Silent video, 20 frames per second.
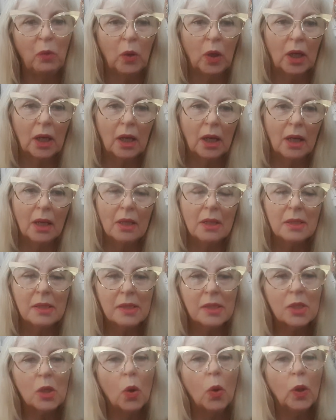were
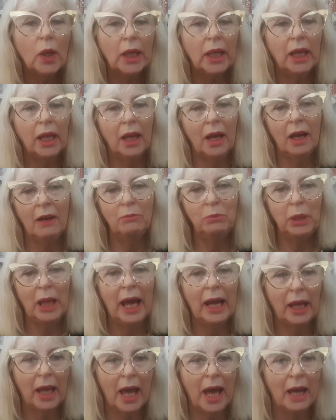solely of
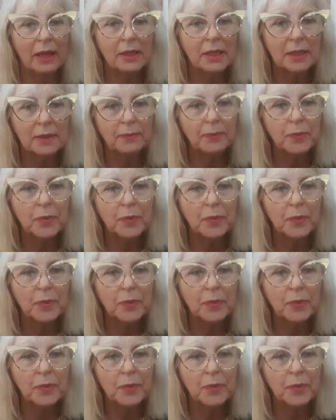black hats.